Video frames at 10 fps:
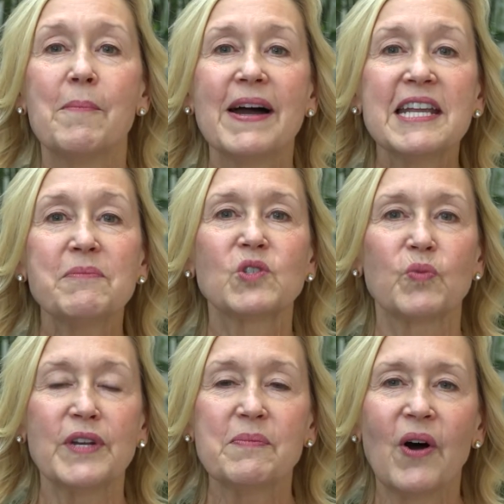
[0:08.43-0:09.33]
My name is
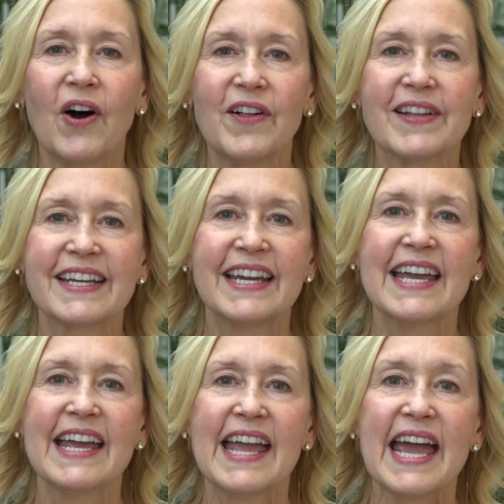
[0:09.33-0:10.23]
Rini Mahalik,
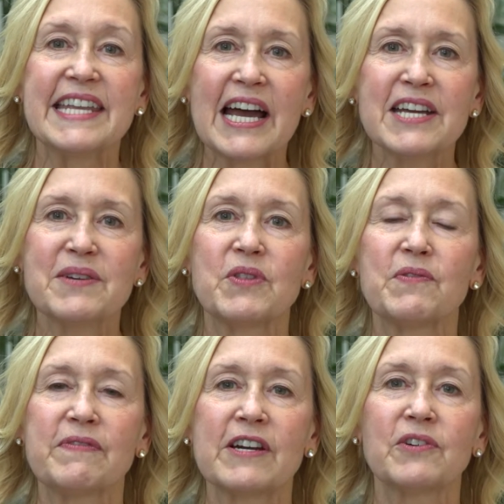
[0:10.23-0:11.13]
and I am the
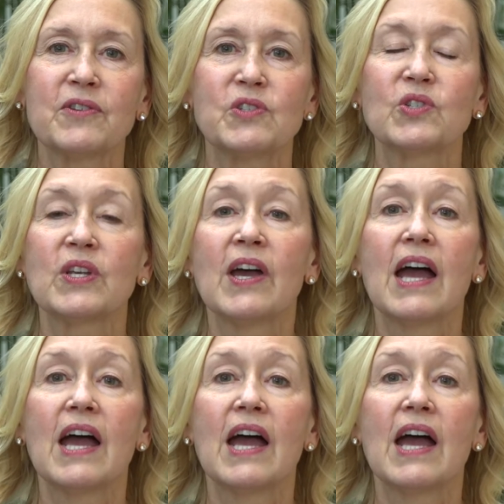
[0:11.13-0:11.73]
Firelands